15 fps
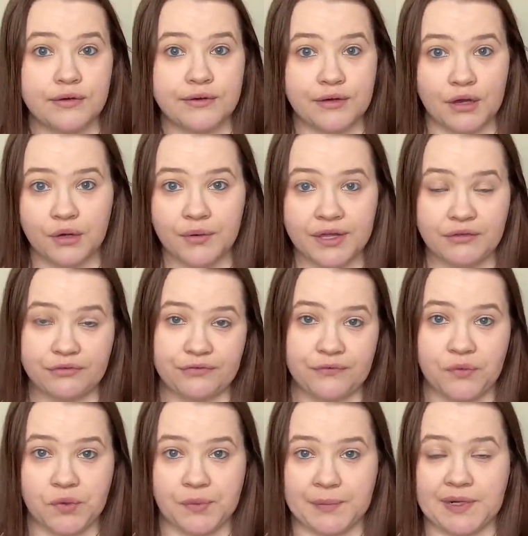Going
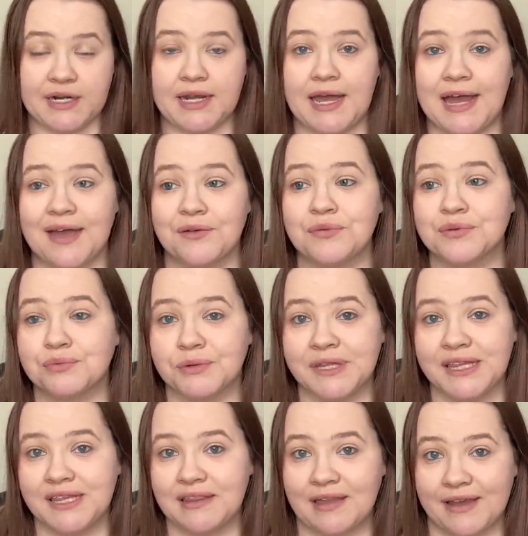forward, I would
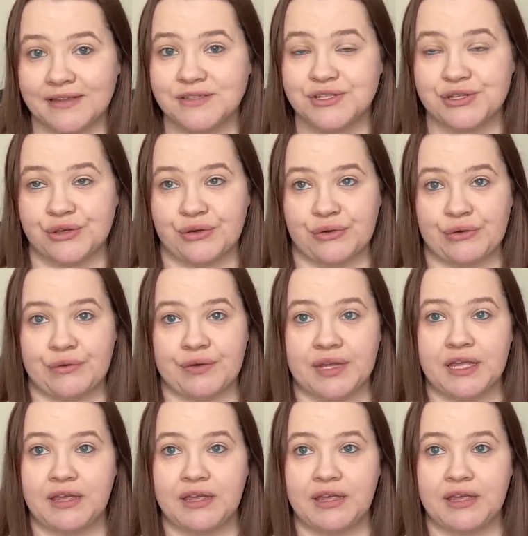really like to